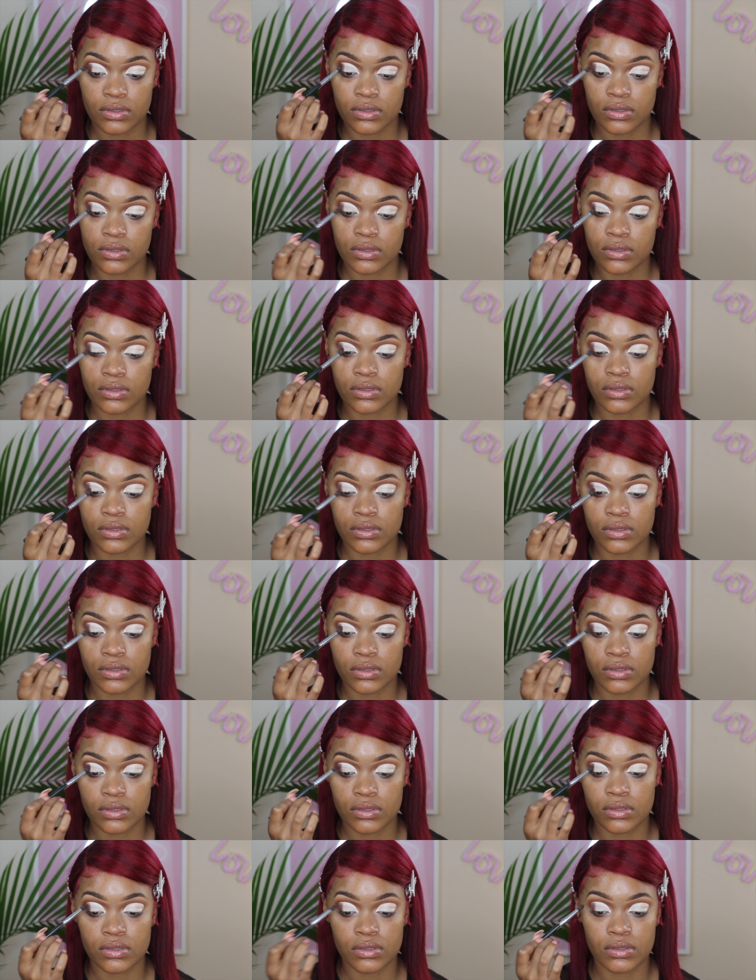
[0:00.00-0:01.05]

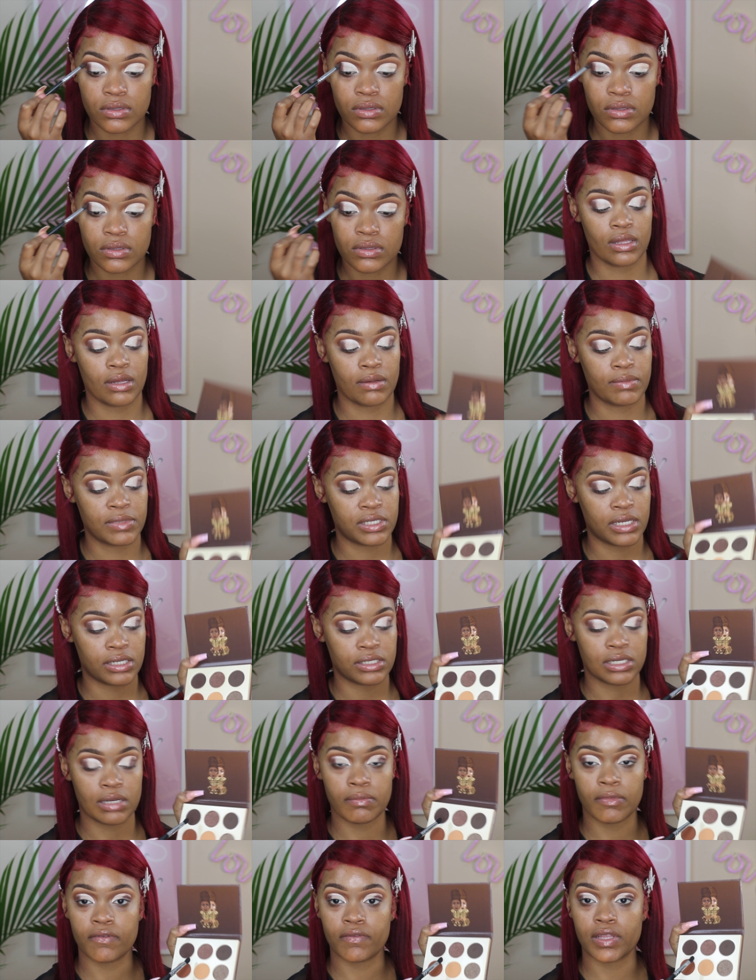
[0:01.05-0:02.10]
Then I'm gonna take
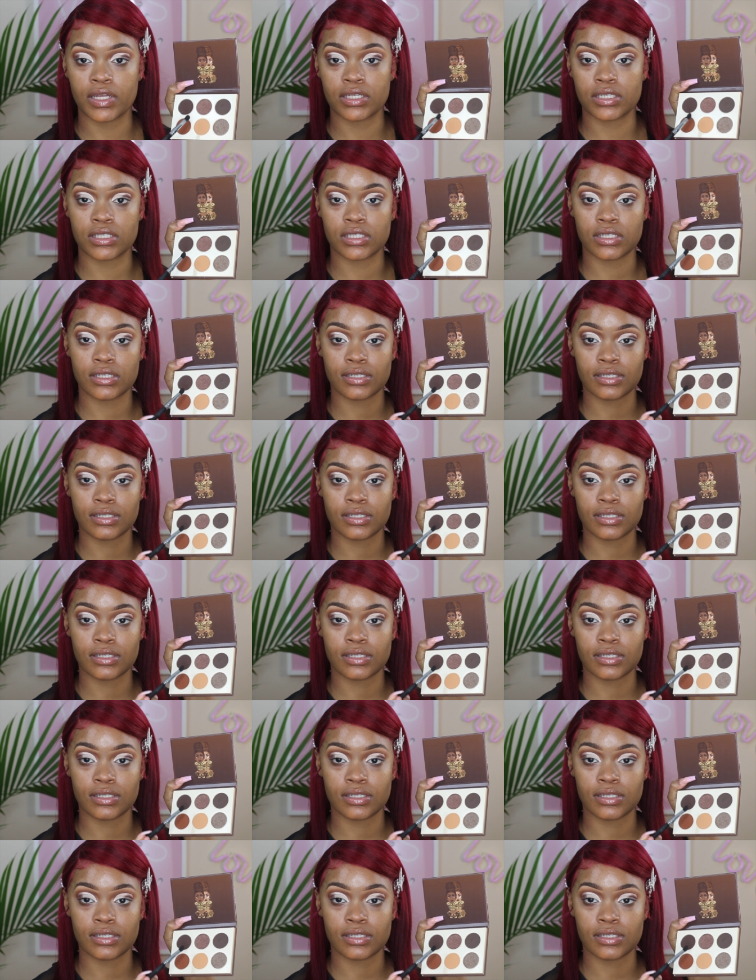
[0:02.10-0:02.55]
some of this,